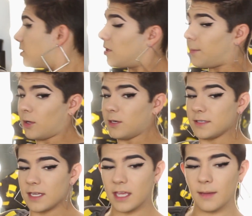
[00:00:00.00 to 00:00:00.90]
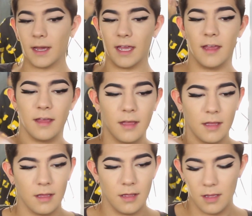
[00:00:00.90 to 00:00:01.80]
So I'm going to be taking my
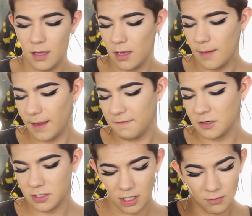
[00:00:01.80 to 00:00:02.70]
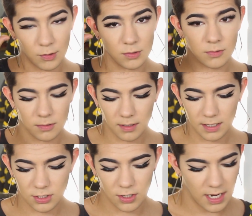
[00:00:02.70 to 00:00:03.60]
Farsali Rose Gold
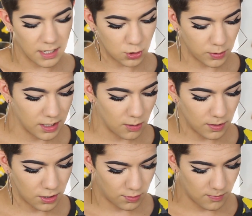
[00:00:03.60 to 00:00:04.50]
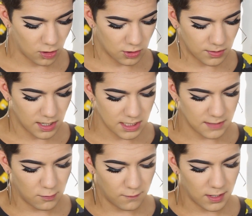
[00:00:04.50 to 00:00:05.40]
Elixir, and a trick with cream contouring is
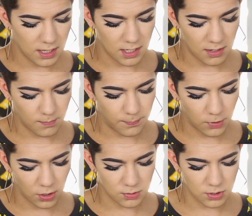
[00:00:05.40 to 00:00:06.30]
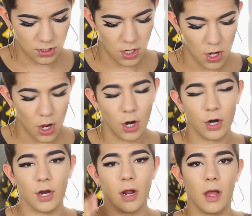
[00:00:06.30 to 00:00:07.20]
if you feel like the contours
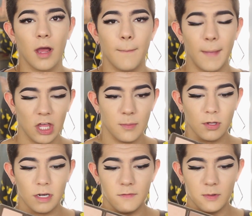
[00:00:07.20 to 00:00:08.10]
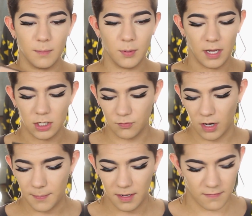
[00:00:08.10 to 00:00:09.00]
aren't malleable enough, you can put a
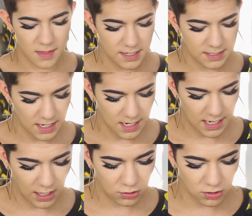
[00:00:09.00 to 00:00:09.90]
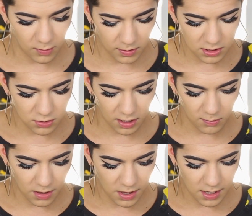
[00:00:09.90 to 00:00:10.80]
drop of this in there. So I'm going to do that
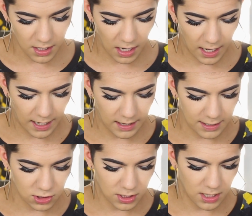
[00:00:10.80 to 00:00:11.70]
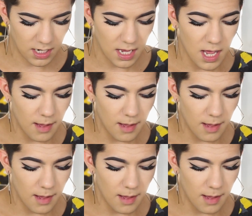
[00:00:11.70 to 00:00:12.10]
with the highlight shade. I'm